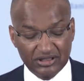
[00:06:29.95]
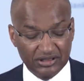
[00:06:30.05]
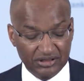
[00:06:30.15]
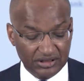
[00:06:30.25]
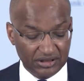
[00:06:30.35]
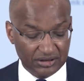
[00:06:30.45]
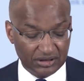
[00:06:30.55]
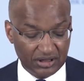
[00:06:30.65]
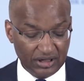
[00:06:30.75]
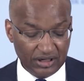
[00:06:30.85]
and indeed
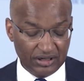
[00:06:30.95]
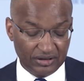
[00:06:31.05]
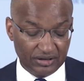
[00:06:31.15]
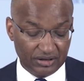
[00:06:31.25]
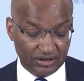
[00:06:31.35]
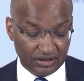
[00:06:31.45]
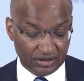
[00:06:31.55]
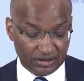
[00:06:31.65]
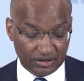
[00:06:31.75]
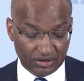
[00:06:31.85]
in the
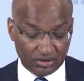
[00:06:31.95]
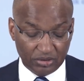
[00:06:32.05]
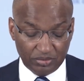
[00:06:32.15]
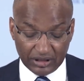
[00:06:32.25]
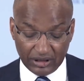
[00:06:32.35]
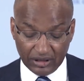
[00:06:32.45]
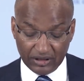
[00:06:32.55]
globally